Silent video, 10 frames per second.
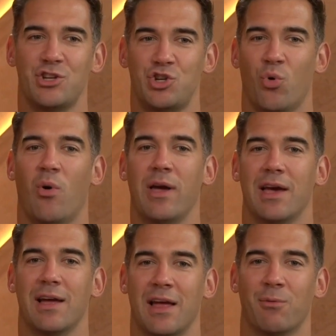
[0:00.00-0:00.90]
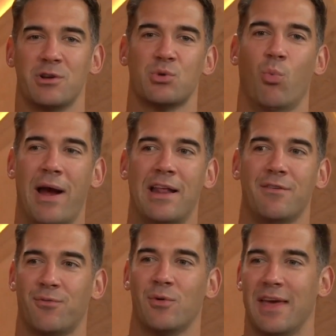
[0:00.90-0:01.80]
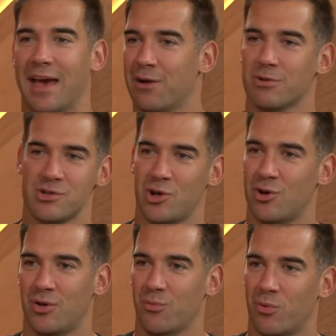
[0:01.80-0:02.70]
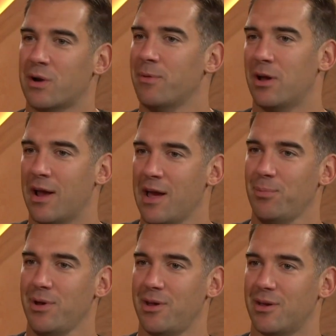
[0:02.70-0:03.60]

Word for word: enjoying it and we're just waiting for the end result, we're going to be unhappy.